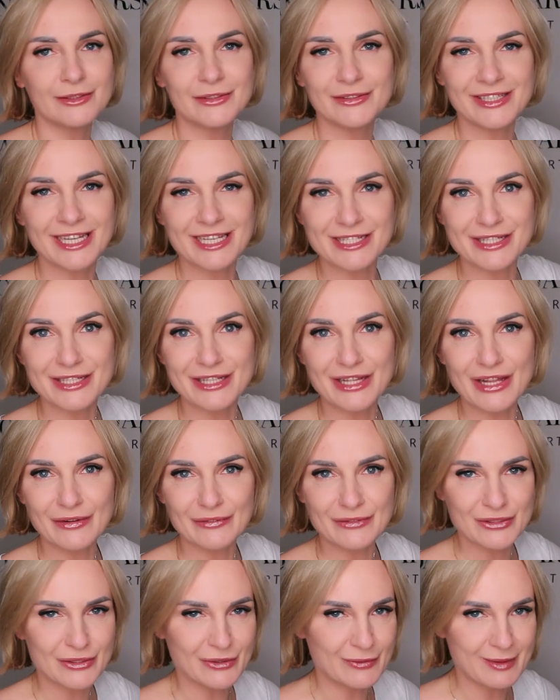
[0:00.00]
Who doesn't
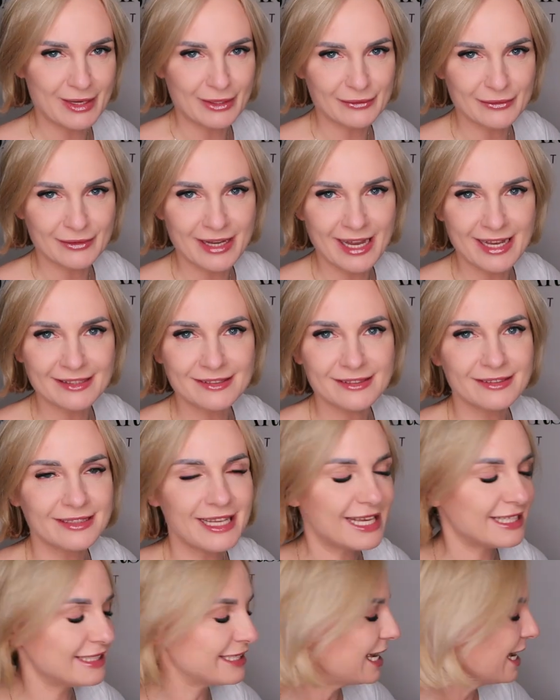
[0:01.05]
love Jo Malone candle?
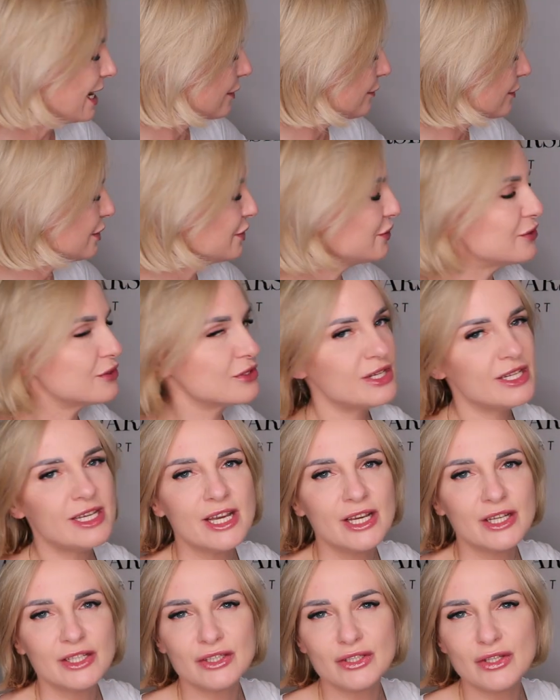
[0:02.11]
And we usually
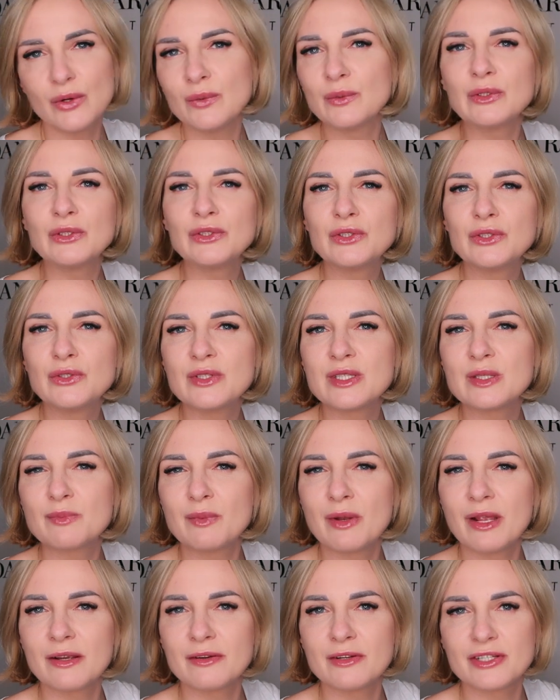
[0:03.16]
don't want to
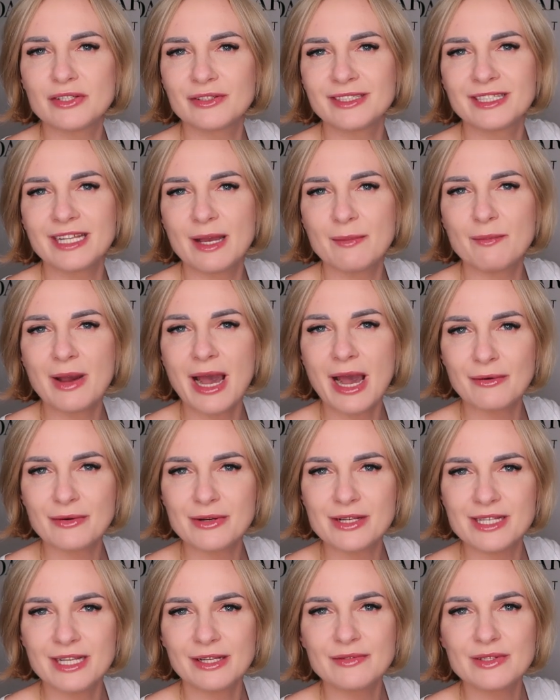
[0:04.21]
splurge on them
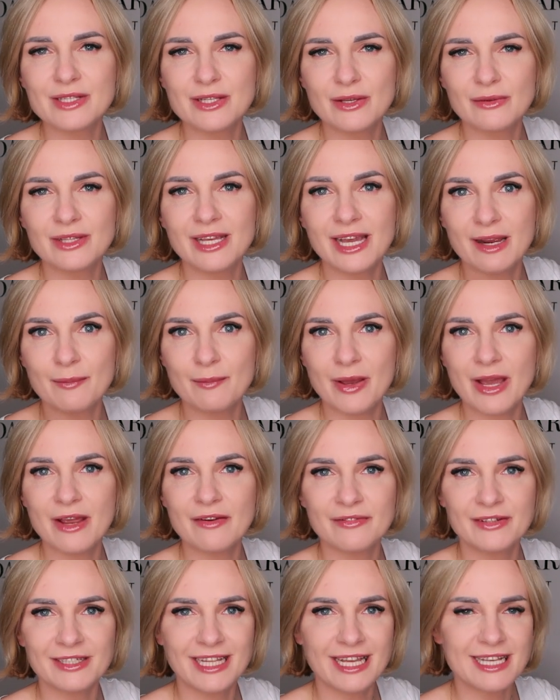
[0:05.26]
ourselves, so they are
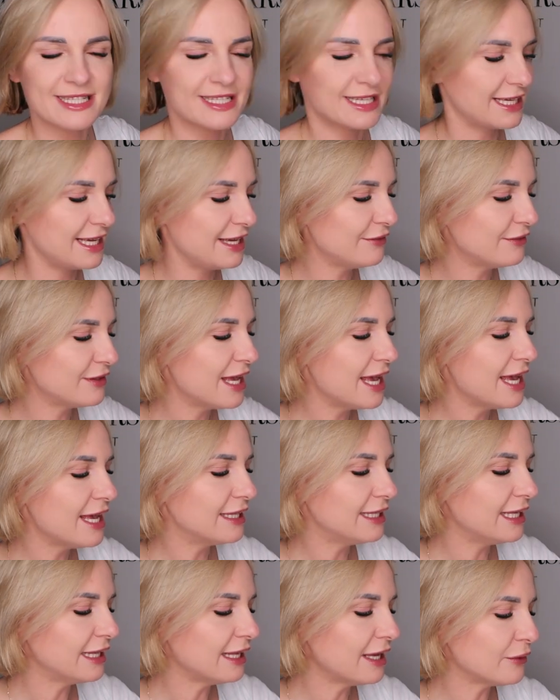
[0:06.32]
perfect as a gift.
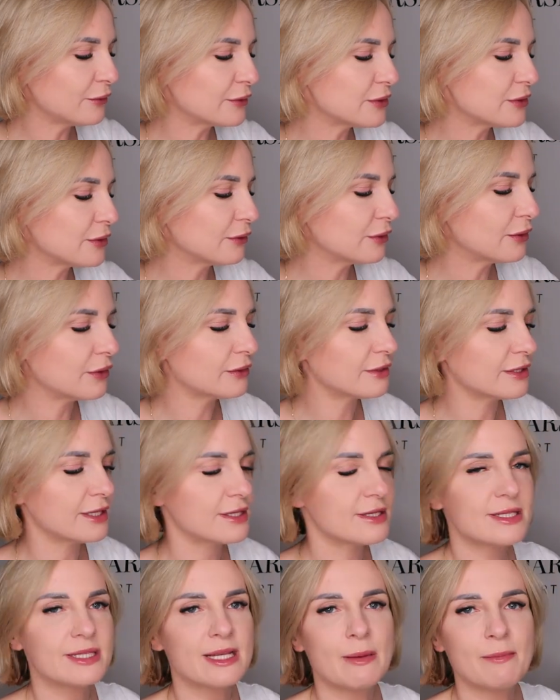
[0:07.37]
Then I also got
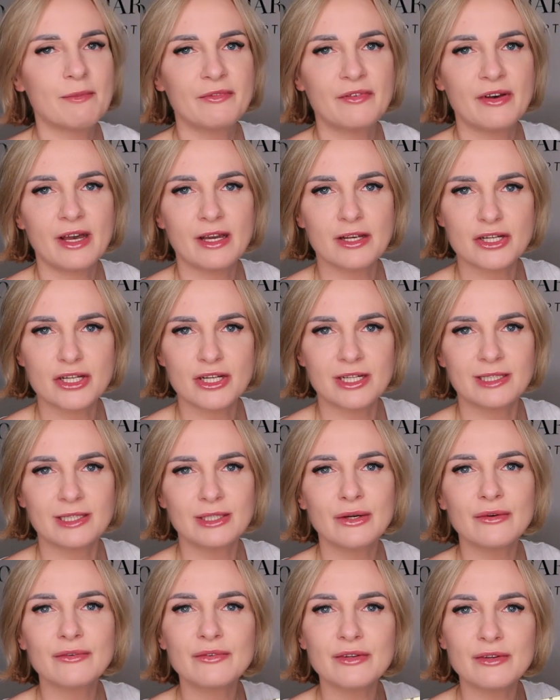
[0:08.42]
her some fudge and
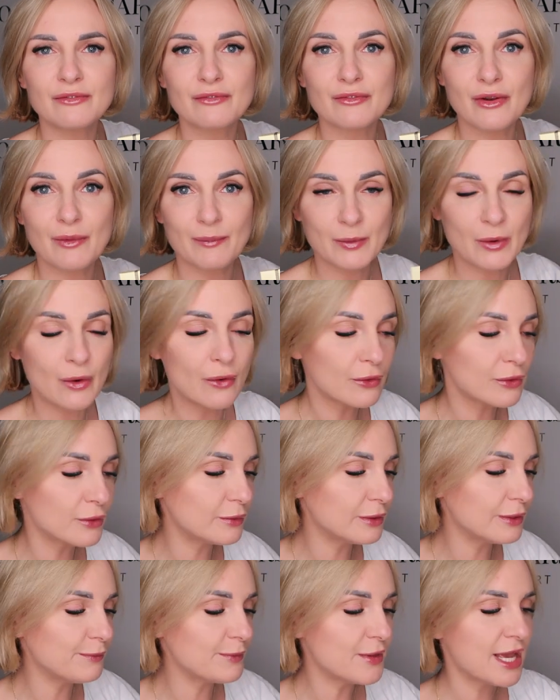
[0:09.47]
toffee from
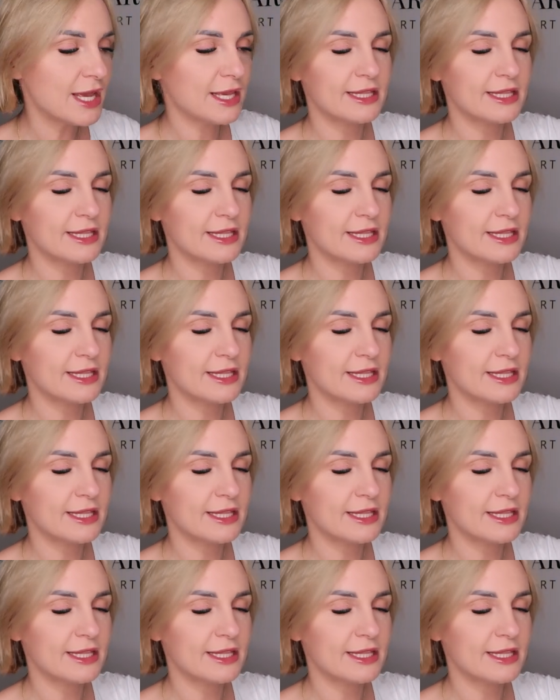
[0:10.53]
Cornwall.